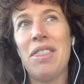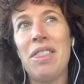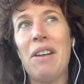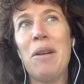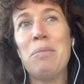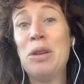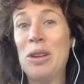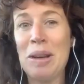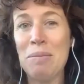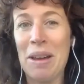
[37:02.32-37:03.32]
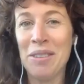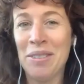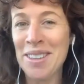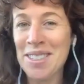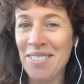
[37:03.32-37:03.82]
therapeutic
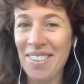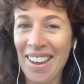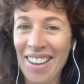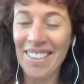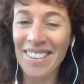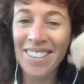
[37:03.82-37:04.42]
benefits of that.